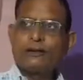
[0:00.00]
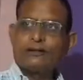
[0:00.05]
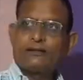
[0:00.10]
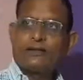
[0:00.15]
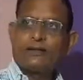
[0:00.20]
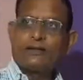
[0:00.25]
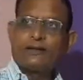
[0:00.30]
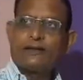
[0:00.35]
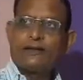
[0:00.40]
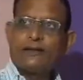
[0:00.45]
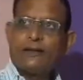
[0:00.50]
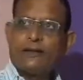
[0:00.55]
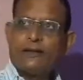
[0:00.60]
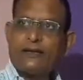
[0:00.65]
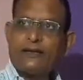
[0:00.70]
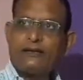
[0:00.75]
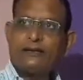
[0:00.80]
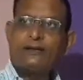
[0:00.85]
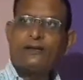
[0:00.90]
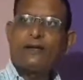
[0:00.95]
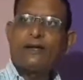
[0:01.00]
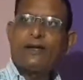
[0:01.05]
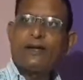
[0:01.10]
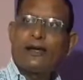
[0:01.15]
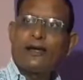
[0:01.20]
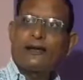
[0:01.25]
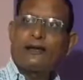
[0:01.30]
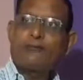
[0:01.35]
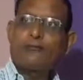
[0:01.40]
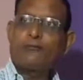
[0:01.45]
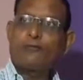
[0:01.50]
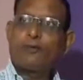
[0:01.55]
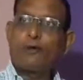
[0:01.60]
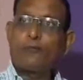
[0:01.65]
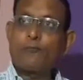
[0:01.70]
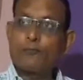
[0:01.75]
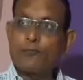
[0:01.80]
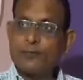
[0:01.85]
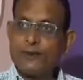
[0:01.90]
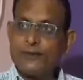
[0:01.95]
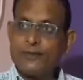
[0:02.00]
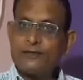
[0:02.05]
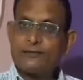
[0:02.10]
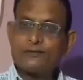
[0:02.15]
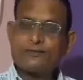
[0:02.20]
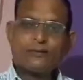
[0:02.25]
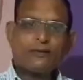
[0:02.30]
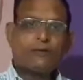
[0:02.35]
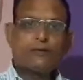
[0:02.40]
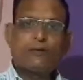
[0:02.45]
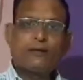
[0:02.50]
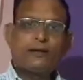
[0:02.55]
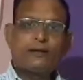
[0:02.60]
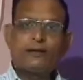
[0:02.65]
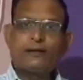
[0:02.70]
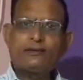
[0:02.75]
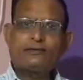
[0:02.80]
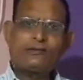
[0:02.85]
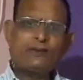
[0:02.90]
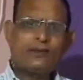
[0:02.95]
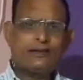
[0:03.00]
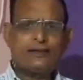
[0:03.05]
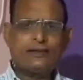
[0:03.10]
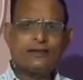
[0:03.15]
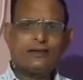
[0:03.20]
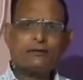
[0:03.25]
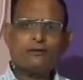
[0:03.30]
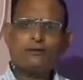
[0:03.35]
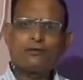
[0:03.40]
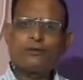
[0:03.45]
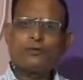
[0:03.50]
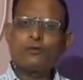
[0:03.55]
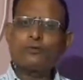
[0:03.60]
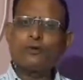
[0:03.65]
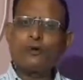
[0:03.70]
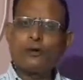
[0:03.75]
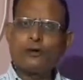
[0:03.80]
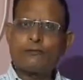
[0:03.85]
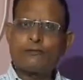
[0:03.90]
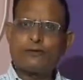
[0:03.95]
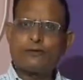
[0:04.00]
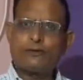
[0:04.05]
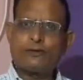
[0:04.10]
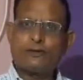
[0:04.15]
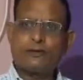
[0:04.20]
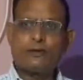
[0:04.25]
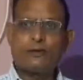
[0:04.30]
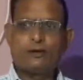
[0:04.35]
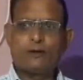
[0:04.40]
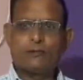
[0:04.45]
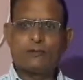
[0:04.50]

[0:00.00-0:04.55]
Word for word: then date, and from place where he is writing, you know everything.